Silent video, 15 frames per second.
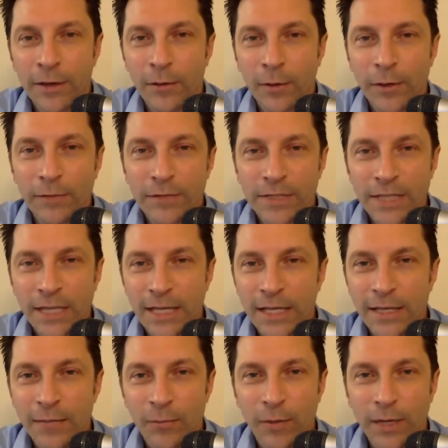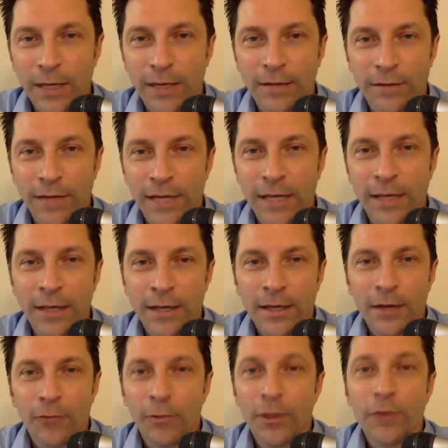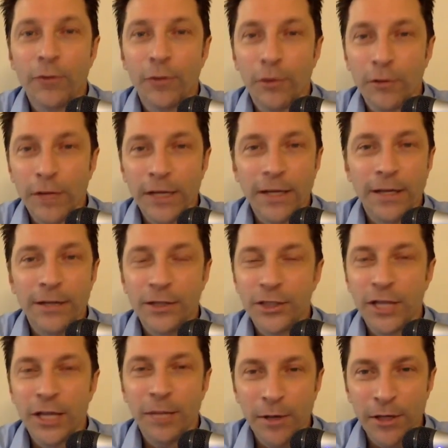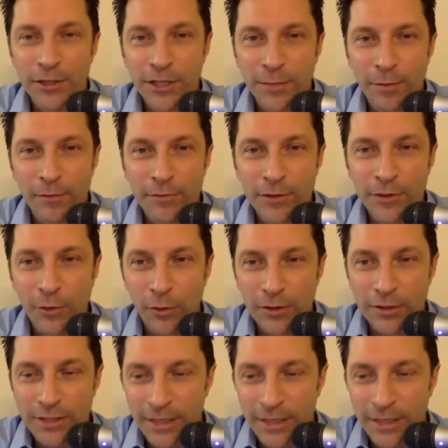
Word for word: we've seen in winning the recruiting championship of sorts.